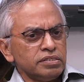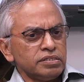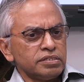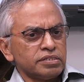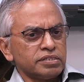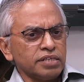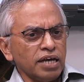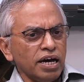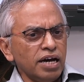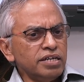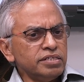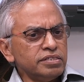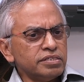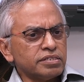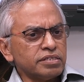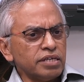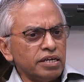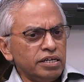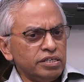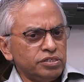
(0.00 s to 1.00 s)

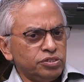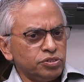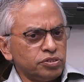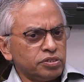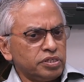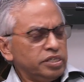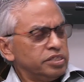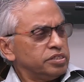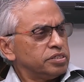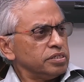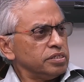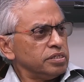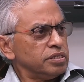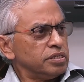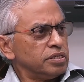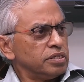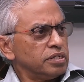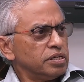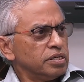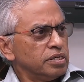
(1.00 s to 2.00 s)
science
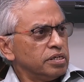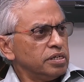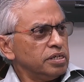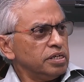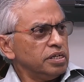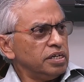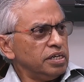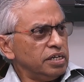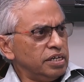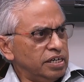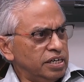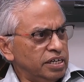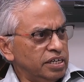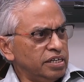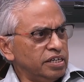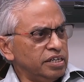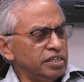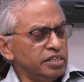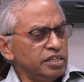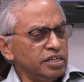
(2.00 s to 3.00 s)
education in
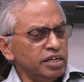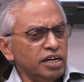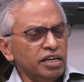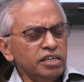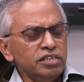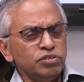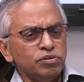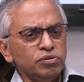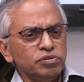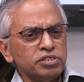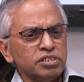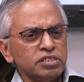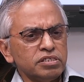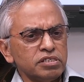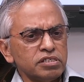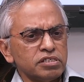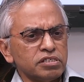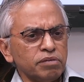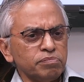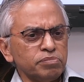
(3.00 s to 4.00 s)
India. You know, this
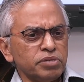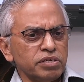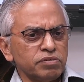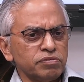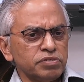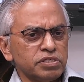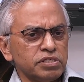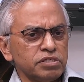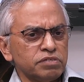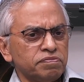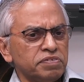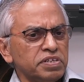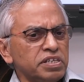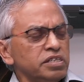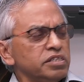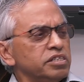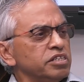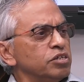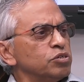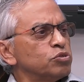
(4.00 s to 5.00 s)
is something which is very
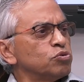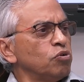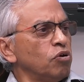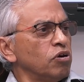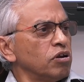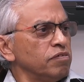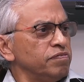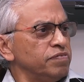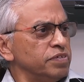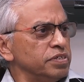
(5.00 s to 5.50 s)
dear to all of